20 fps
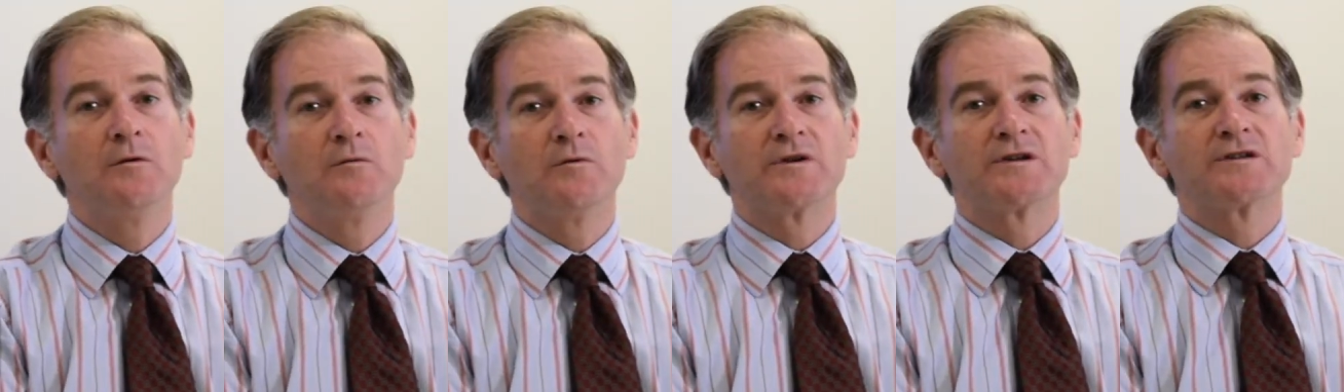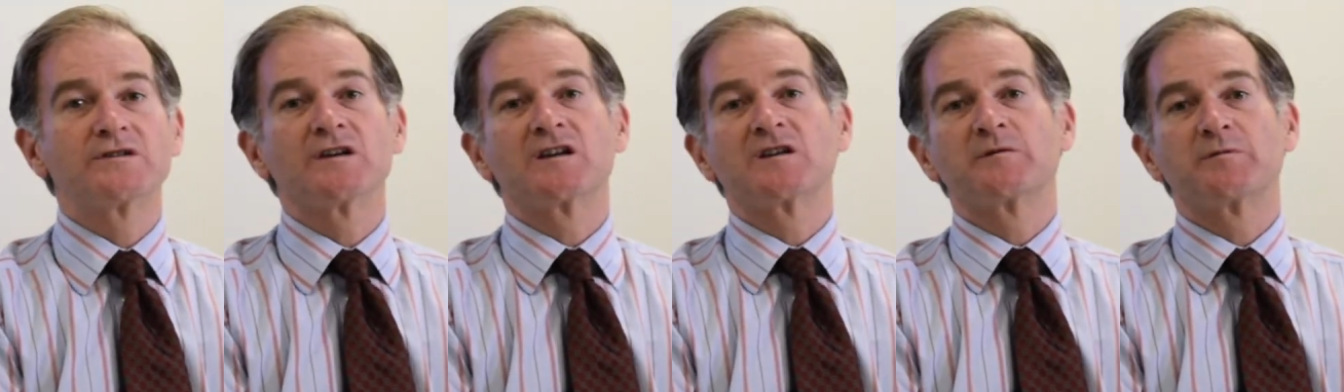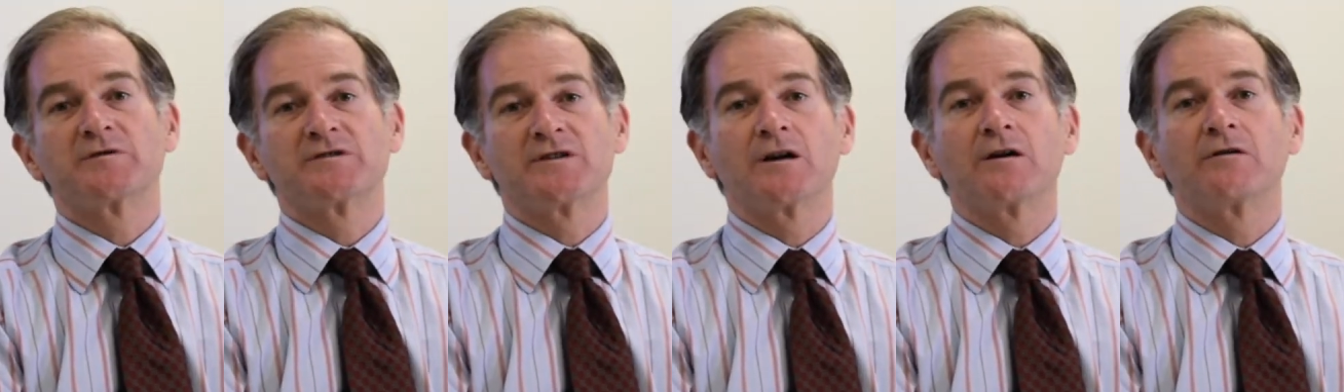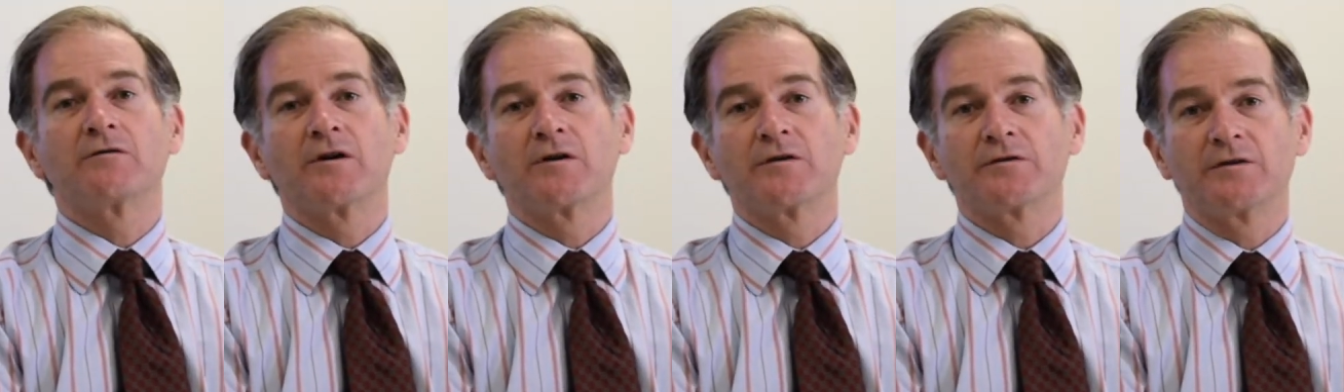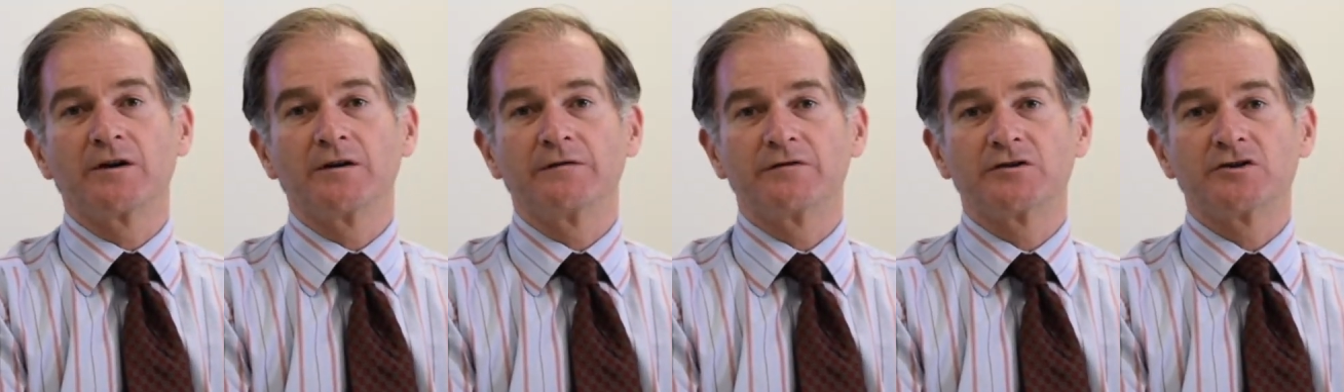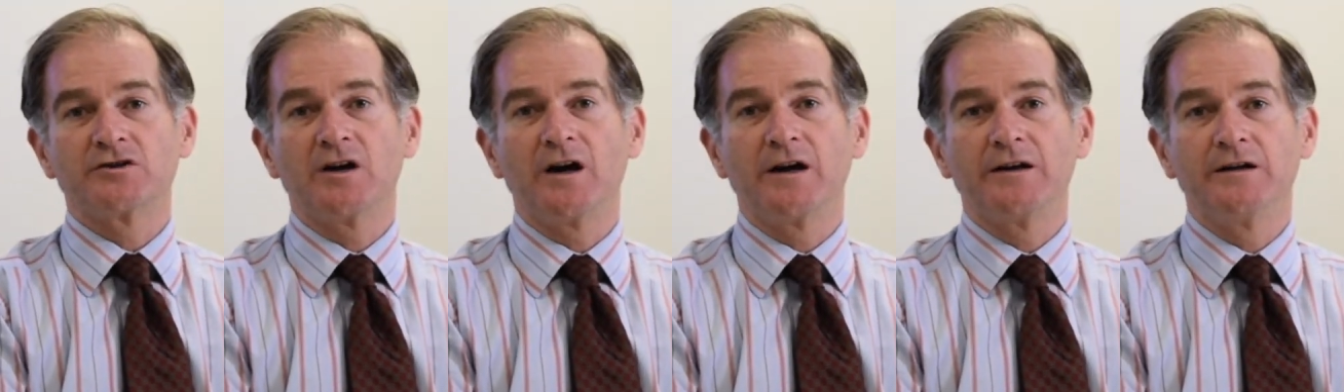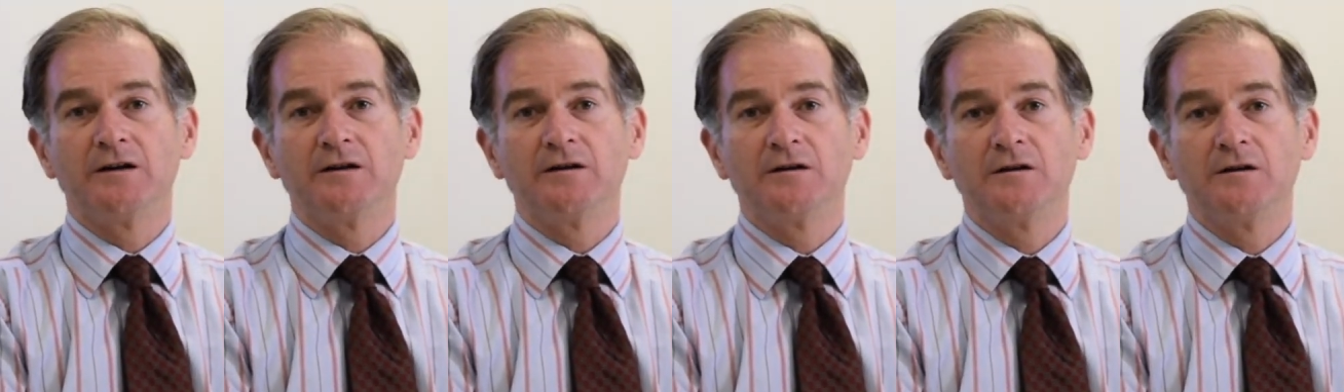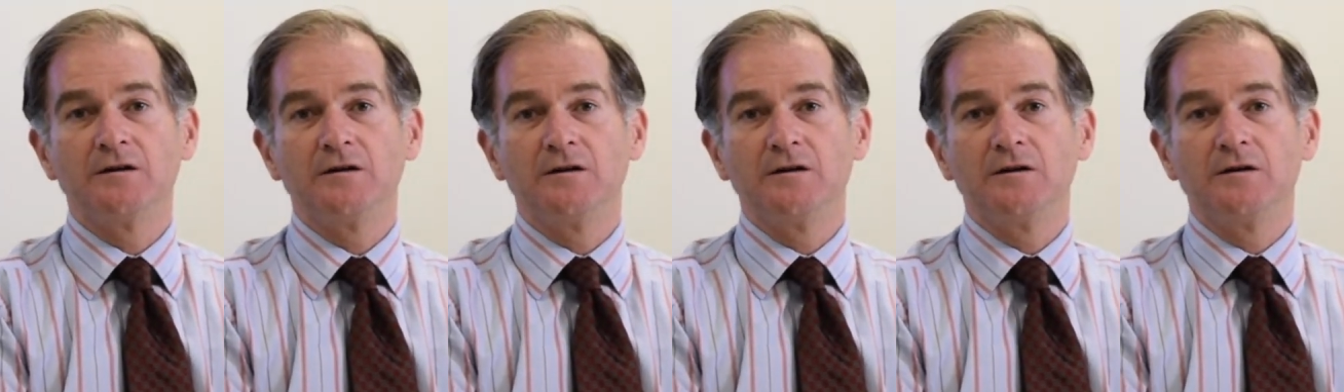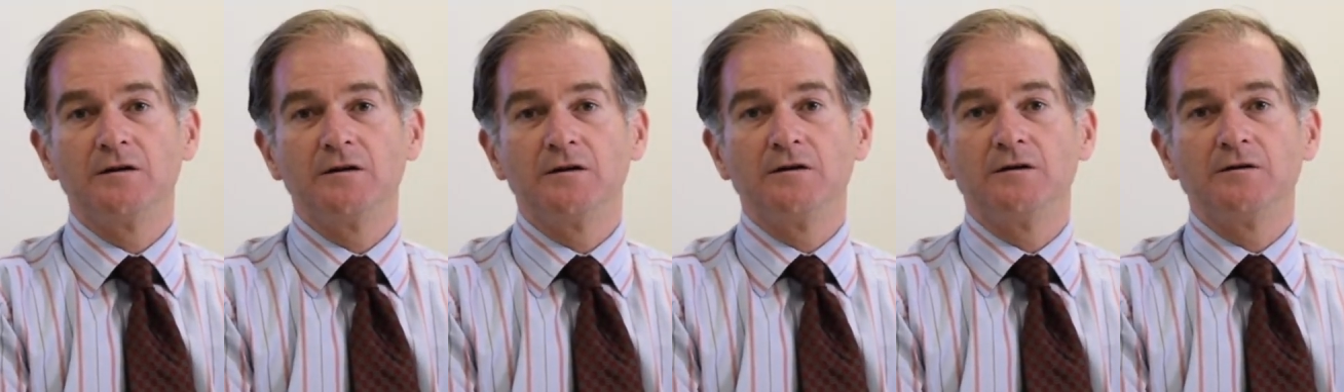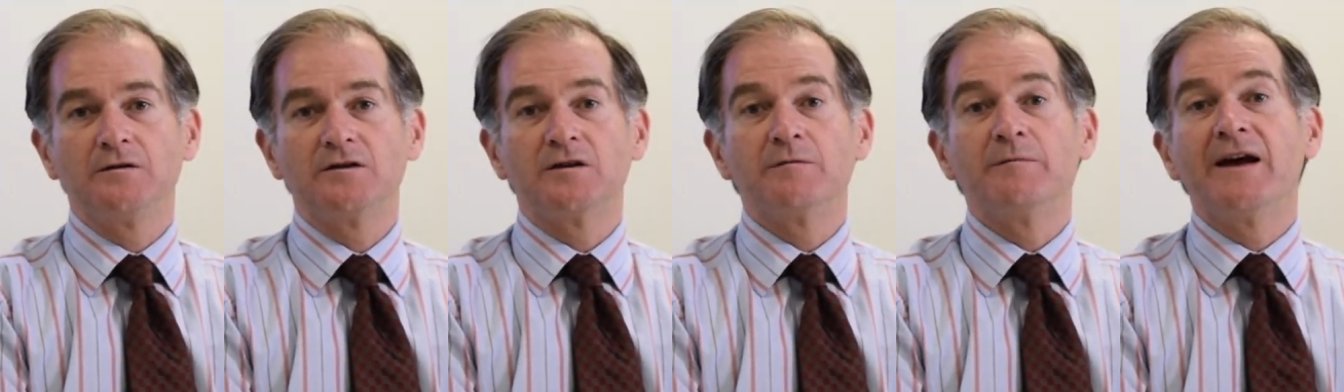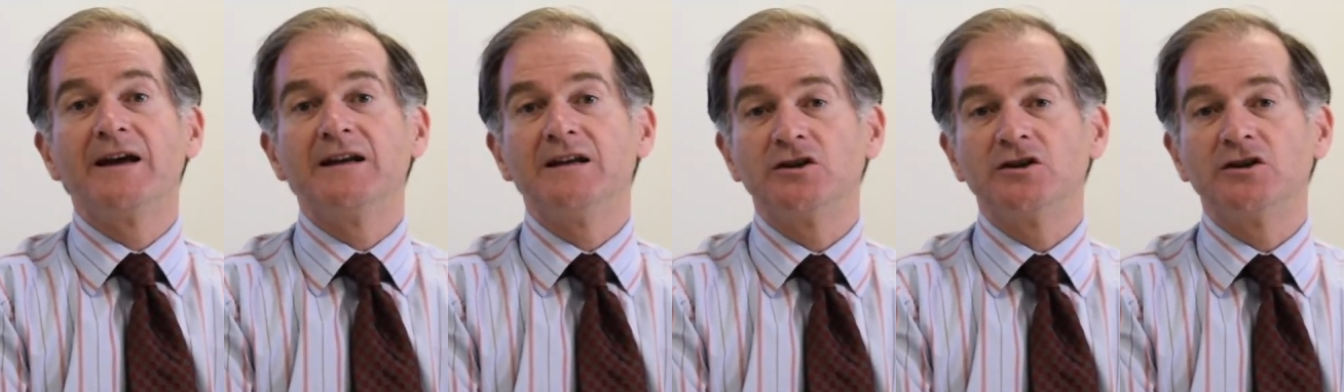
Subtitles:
with the 6% growth rate for China. The main